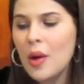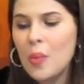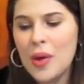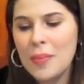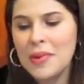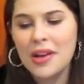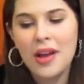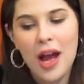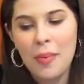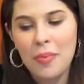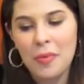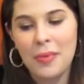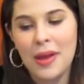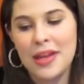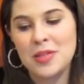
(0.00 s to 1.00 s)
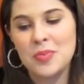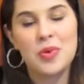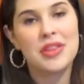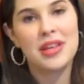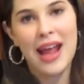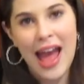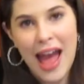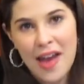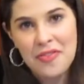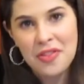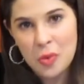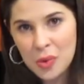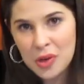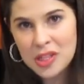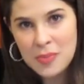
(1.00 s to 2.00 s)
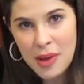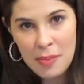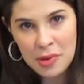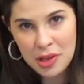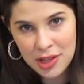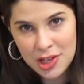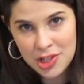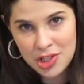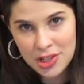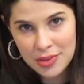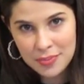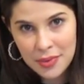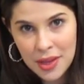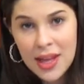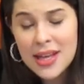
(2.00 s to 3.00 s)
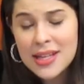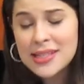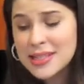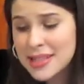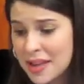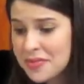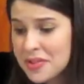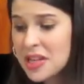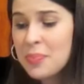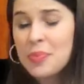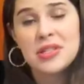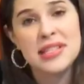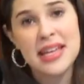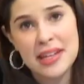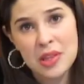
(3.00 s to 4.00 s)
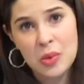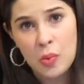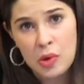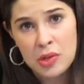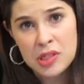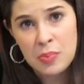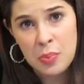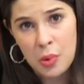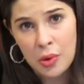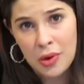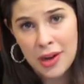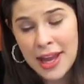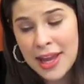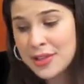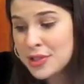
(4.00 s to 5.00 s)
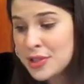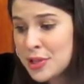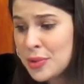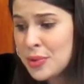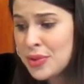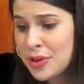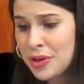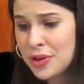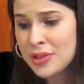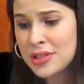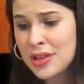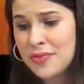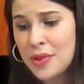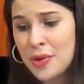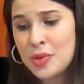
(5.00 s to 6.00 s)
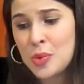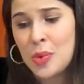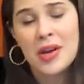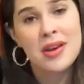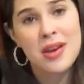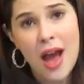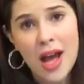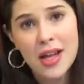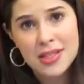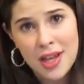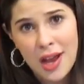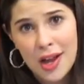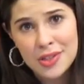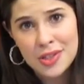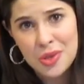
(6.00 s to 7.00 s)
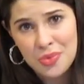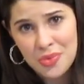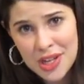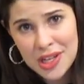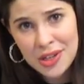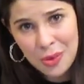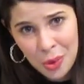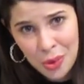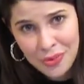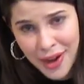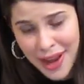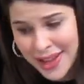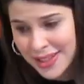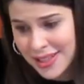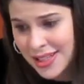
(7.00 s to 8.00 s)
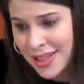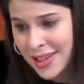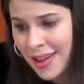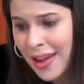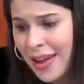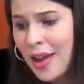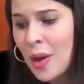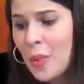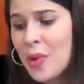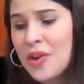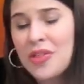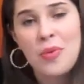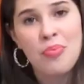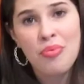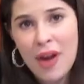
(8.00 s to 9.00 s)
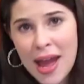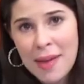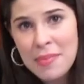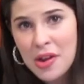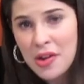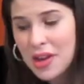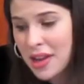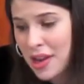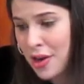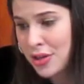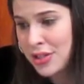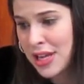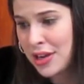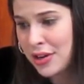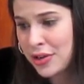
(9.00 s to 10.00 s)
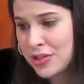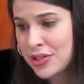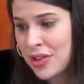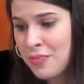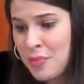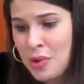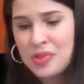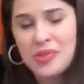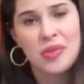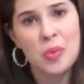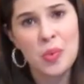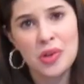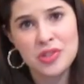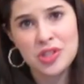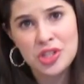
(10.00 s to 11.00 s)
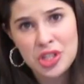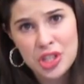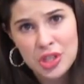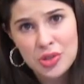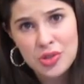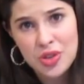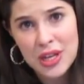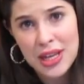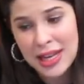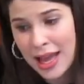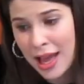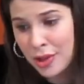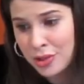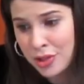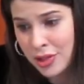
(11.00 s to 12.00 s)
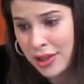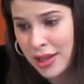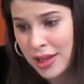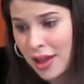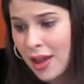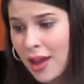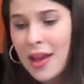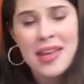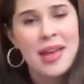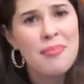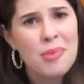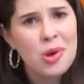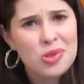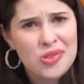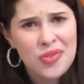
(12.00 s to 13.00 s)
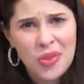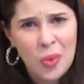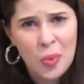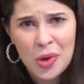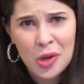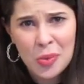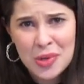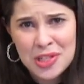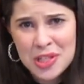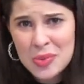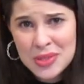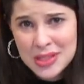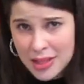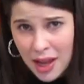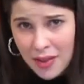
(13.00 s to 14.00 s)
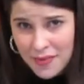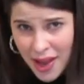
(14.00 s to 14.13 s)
Women comprise more than half the world's population. 70% of the world's poor, and 2/3 of those who are not taught to read or write. We are the primary caretakers of most of the world's children and elderly, yet most of the work we do is not